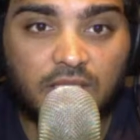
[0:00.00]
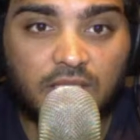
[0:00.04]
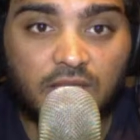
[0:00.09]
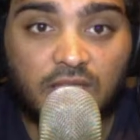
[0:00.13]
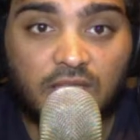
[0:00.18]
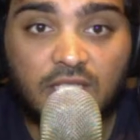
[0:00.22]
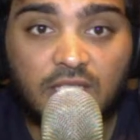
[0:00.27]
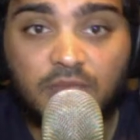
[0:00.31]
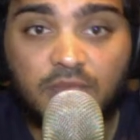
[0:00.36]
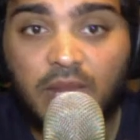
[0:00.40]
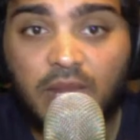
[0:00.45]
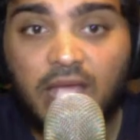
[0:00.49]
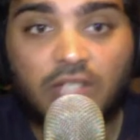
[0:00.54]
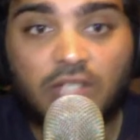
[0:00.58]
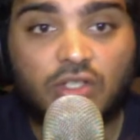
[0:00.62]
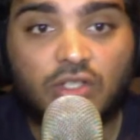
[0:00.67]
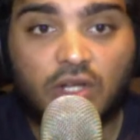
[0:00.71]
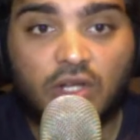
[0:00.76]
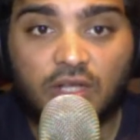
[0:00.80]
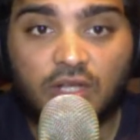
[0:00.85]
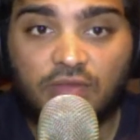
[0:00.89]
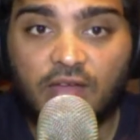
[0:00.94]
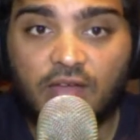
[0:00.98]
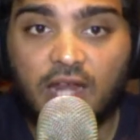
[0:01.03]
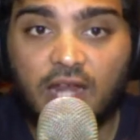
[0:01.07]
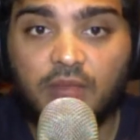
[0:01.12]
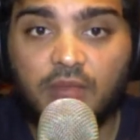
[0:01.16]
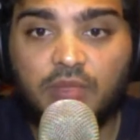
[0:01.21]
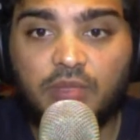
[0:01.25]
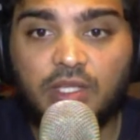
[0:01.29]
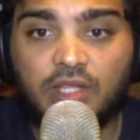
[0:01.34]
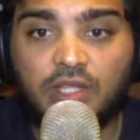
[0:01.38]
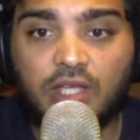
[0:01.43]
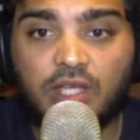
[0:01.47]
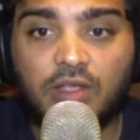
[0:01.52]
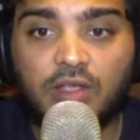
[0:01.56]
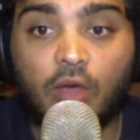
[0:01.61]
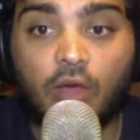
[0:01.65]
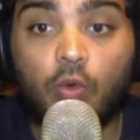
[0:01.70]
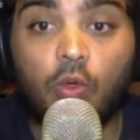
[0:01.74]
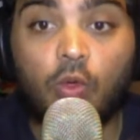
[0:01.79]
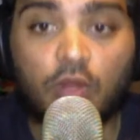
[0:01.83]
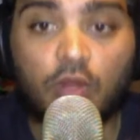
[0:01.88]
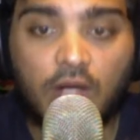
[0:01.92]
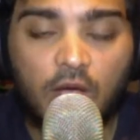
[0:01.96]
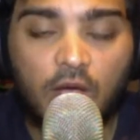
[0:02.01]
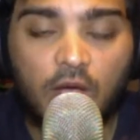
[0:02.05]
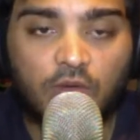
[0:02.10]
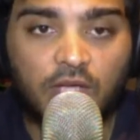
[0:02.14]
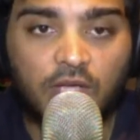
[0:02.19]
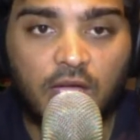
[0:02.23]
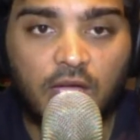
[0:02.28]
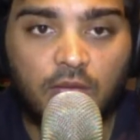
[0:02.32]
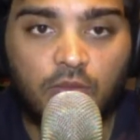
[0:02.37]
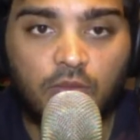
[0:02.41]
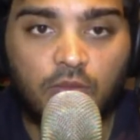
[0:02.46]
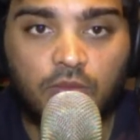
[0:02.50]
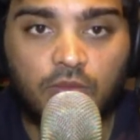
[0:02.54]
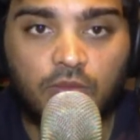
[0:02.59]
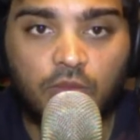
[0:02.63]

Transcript: These players are developing their all-round game,